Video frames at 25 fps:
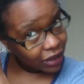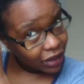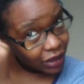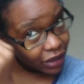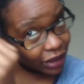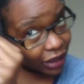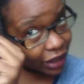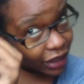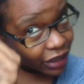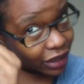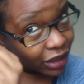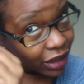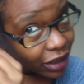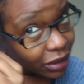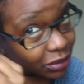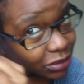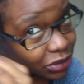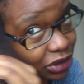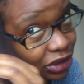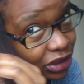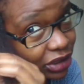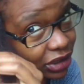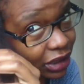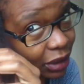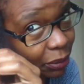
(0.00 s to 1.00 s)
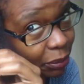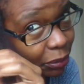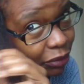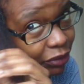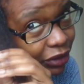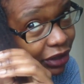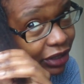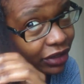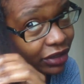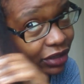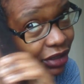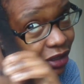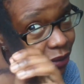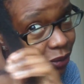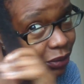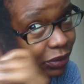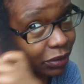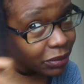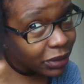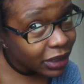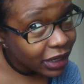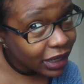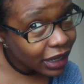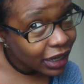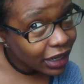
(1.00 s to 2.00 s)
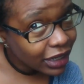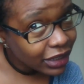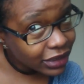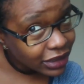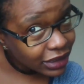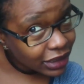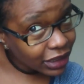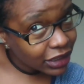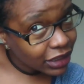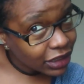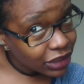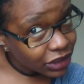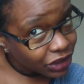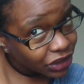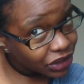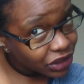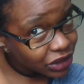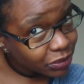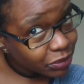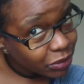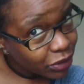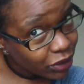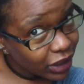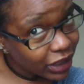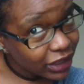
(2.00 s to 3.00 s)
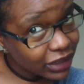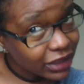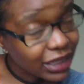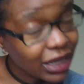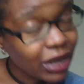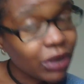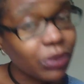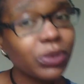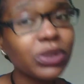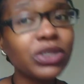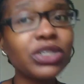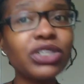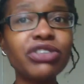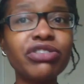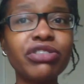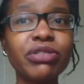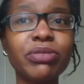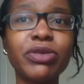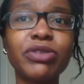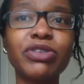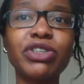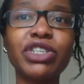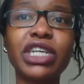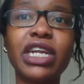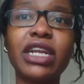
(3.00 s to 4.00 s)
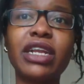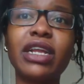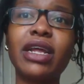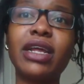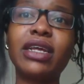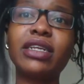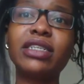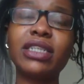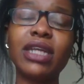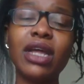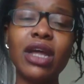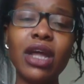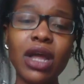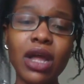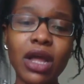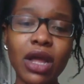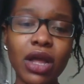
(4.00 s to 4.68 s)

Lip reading: And again, I'm just separating with my hands and then just pulling downwards to remove shed hairs.